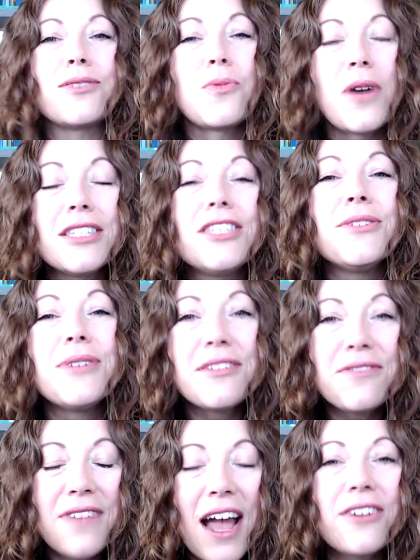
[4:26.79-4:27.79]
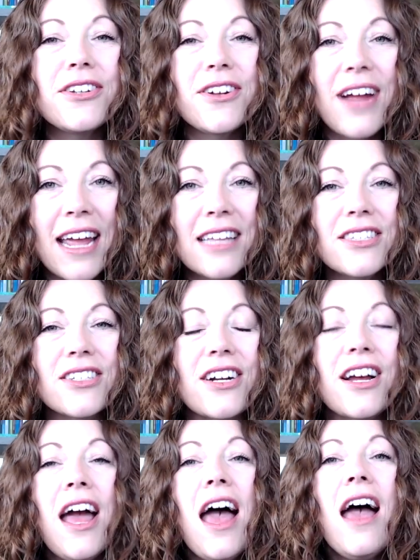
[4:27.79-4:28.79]
Once you have found your answer,
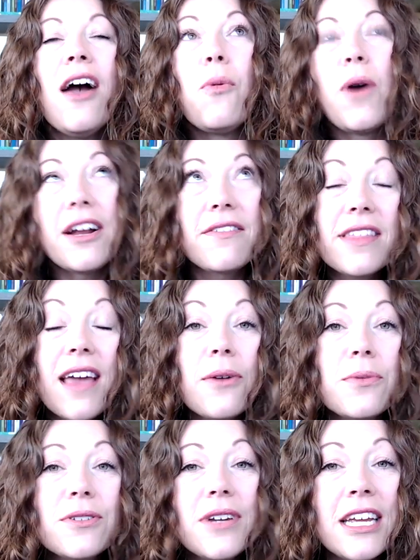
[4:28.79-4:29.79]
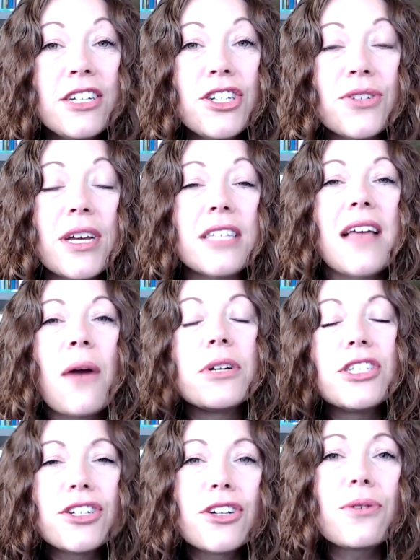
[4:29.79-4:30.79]
whatever that root issue is, I
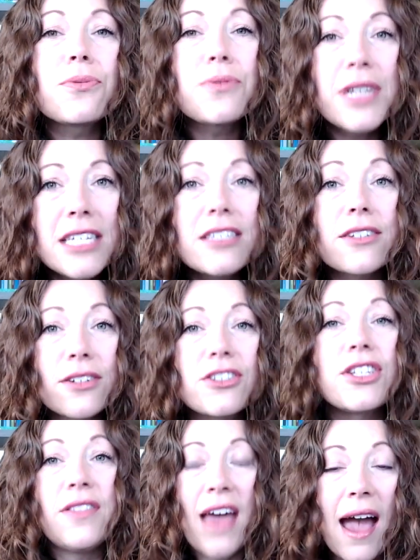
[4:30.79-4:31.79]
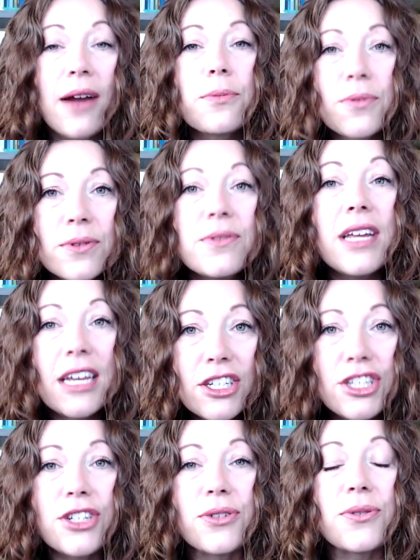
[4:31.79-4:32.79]
want you to go research that root
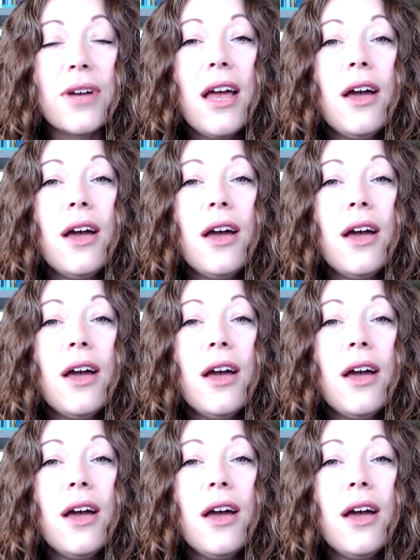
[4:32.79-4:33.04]
issue.